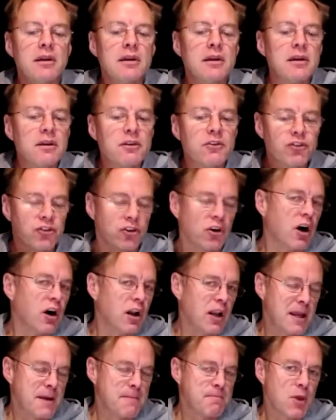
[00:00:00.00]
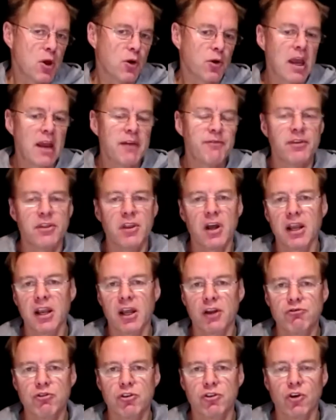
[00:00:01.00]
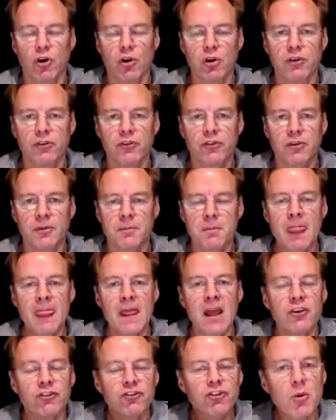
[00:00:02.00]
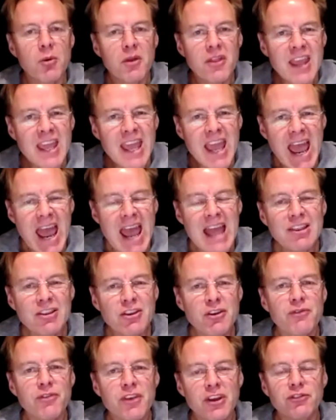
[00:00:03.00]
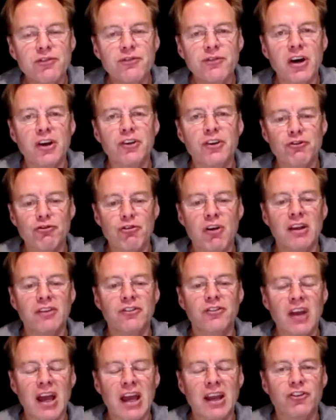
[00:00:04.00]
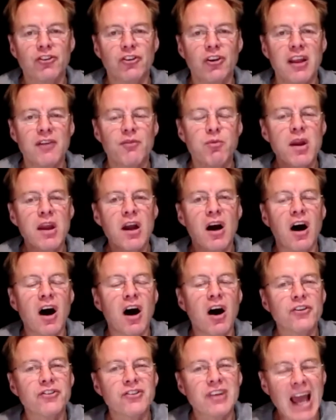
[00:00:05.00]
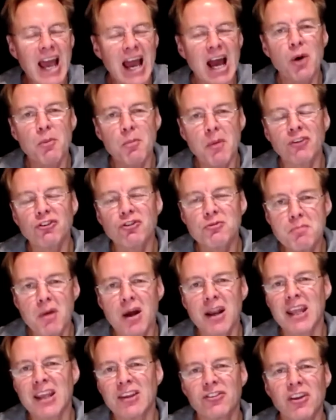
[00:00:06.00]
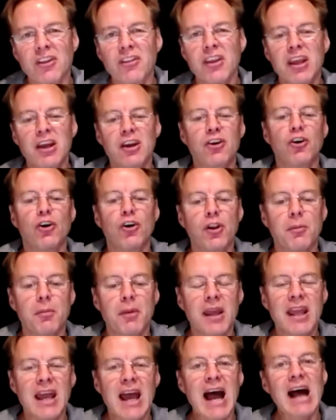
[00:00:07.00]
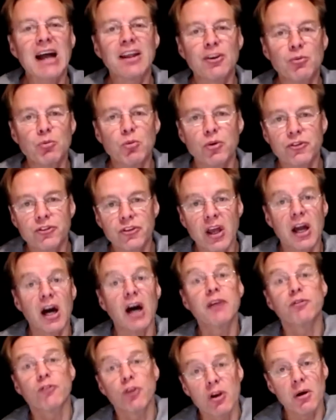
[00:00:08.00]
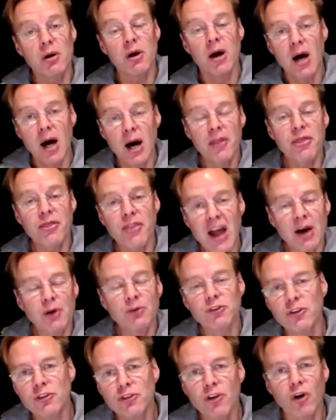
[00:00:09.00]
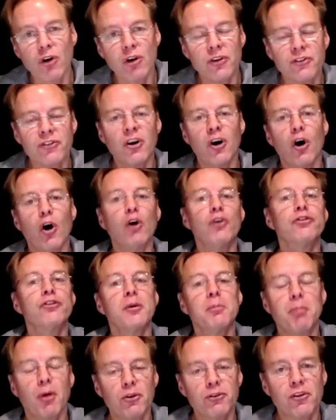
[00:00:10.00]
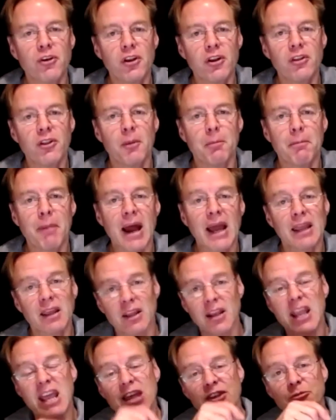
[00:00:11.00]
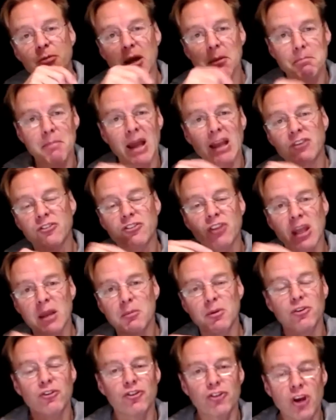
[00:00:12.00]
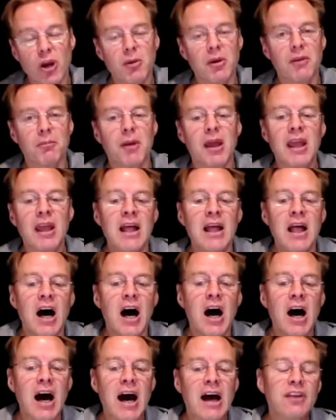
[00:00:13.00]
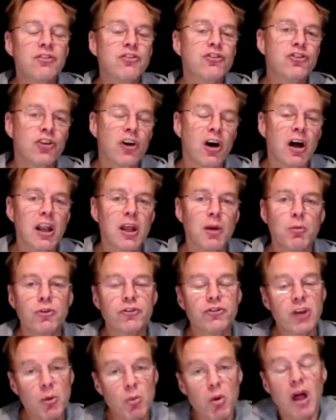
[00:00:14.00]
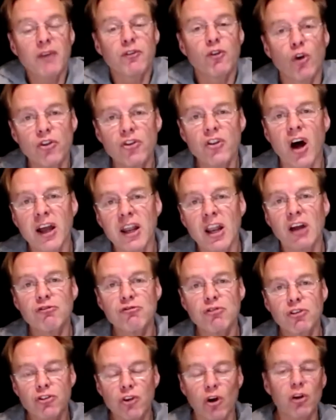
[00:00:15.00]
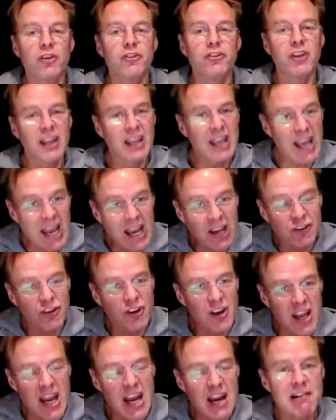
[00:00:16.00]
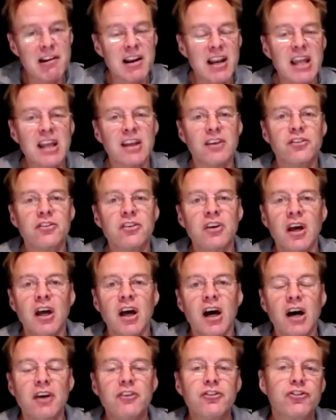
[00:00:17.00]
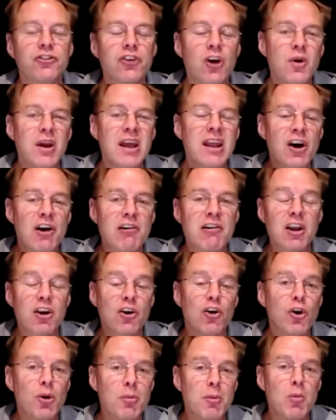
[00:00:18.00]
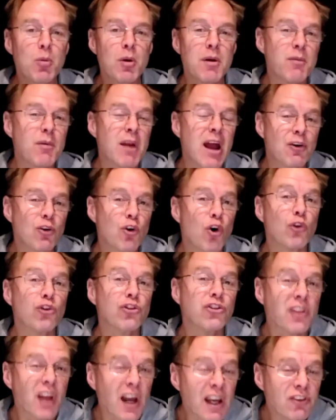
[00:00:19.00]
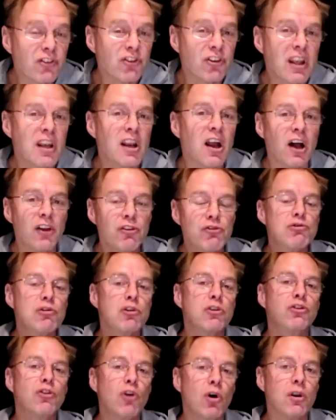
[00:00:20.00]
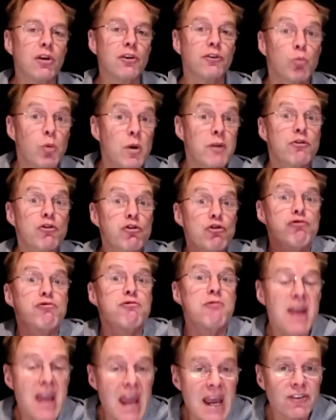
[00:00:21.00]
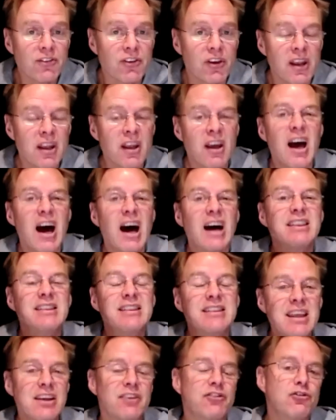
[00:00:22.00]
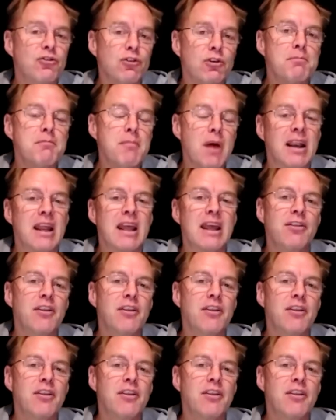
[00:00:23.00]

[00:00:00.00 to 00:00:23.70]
Charlie, okay, for $900. So at the end of this first transaction, if we ask how much money is in the economy, Adam will say, I've got $1,000 on deposit at the bank, and here's my bank statement showing me. And Charlie will say, well, I've got $900 in cash, and here it is. And so in our economy, we've now got $1,900. We've created additional money in the